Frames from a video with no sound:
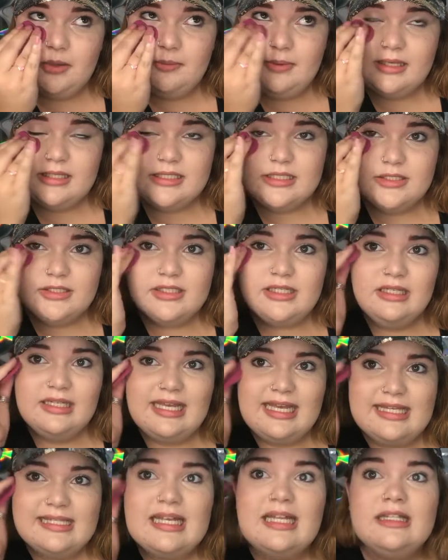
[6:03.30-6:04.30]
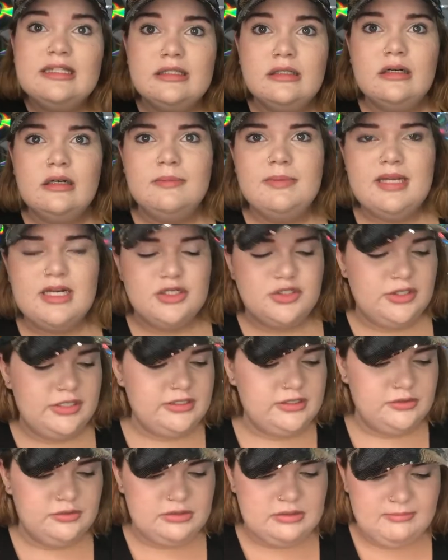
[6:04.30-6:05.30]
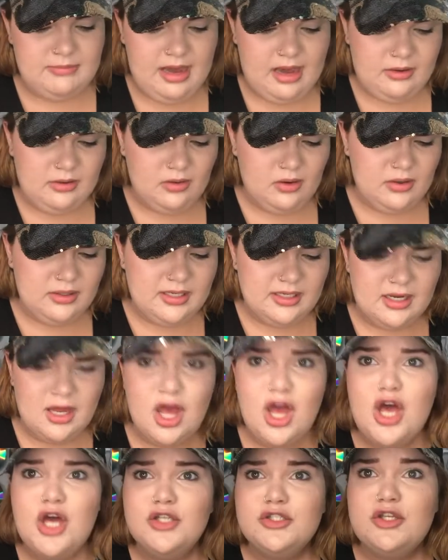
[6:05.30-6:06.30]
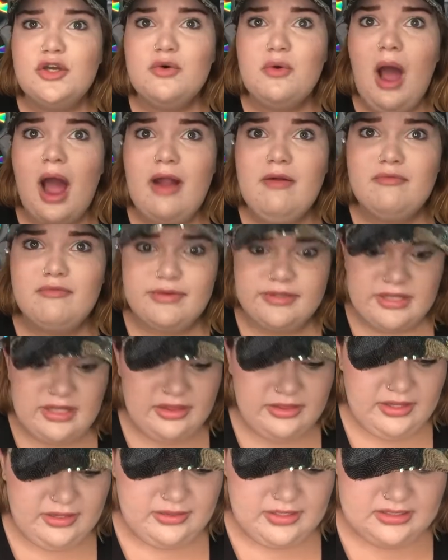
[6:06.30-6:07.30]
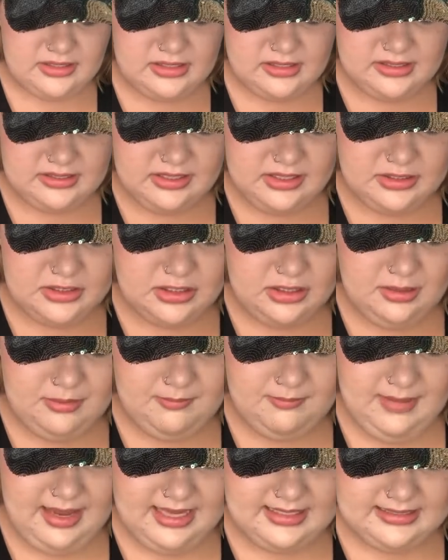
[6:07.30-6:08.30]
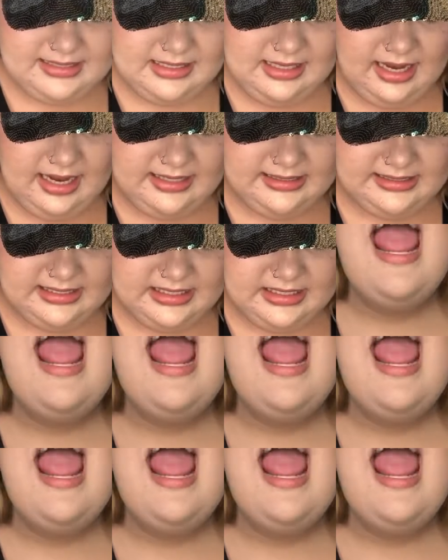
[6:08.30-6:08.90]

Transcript: because there still is a little bit of translucent powder on it. So I really think this is such an amazing idea,